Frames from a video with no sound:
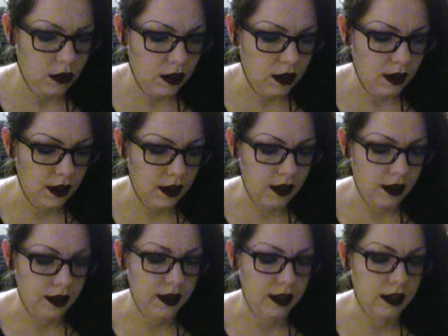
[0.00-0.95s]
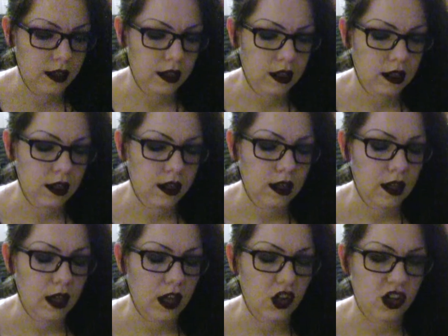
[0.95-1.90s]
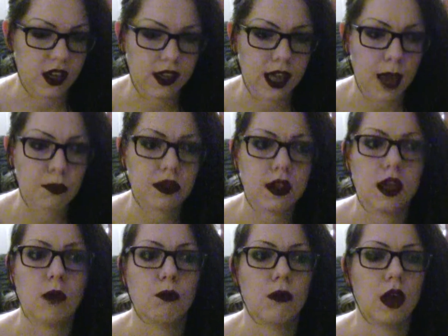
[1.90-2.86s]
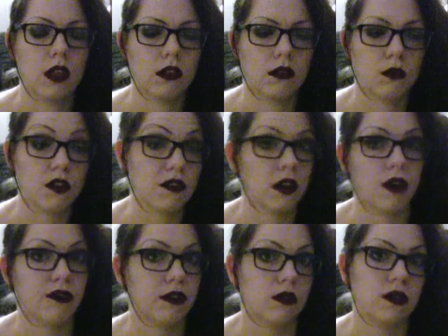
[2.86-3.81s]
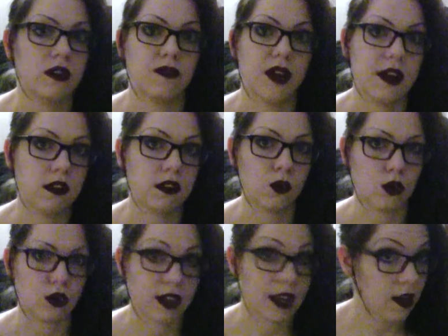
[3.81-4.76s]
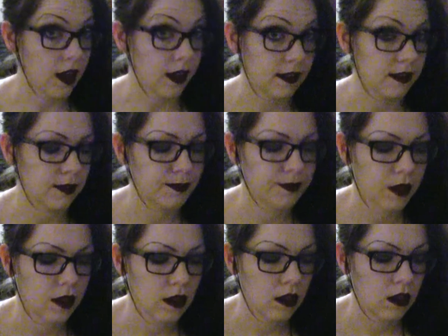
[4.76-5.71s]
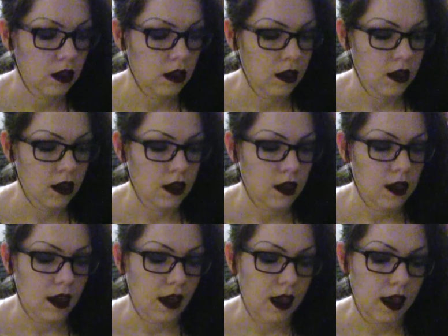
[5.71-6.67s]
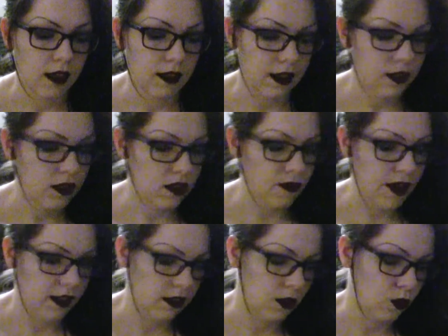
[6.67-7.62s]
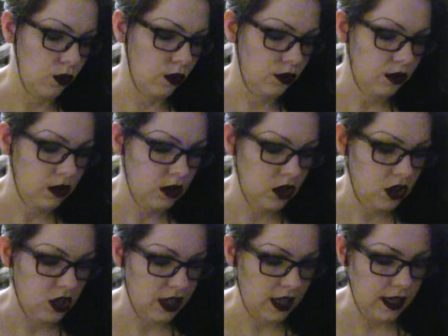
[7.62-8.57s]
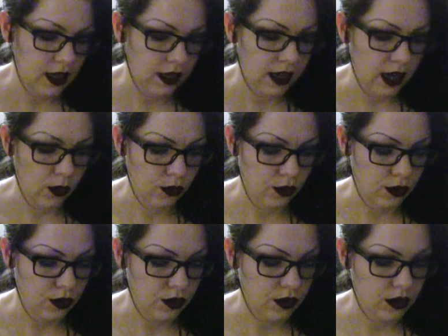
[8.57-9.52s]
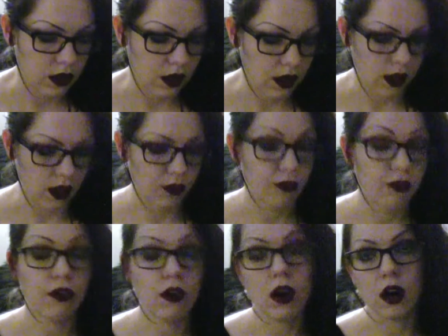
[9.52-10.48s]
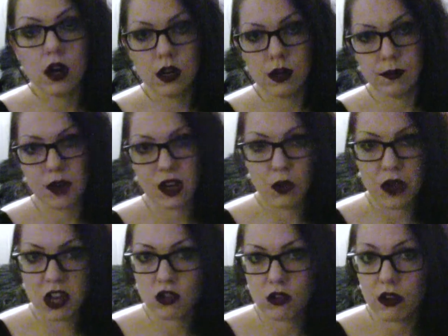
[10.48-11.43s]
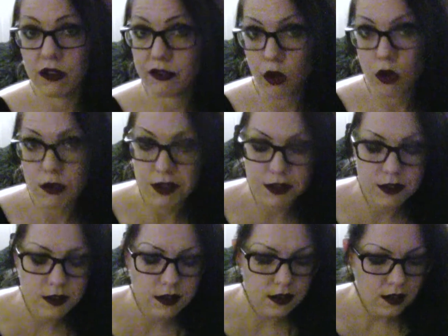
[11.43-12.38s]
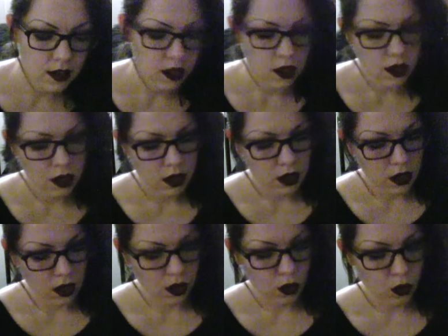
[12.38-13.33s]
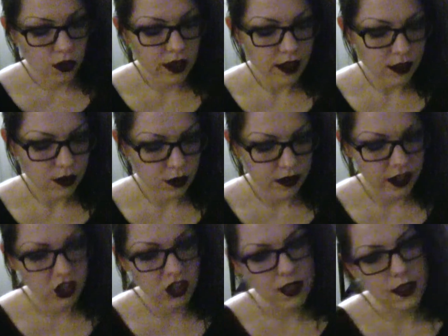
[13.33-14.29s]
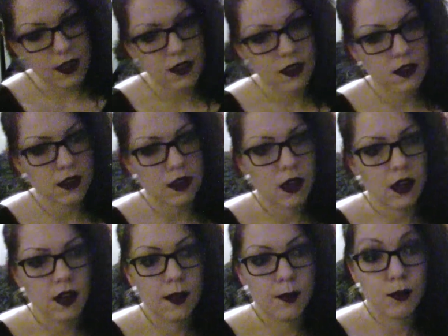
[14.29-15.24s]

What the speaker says: And she escapes him and runs off into this fantasy world at night. And in this fantasy world, she encounters a faun, a creature of the forest, who tells her that she's a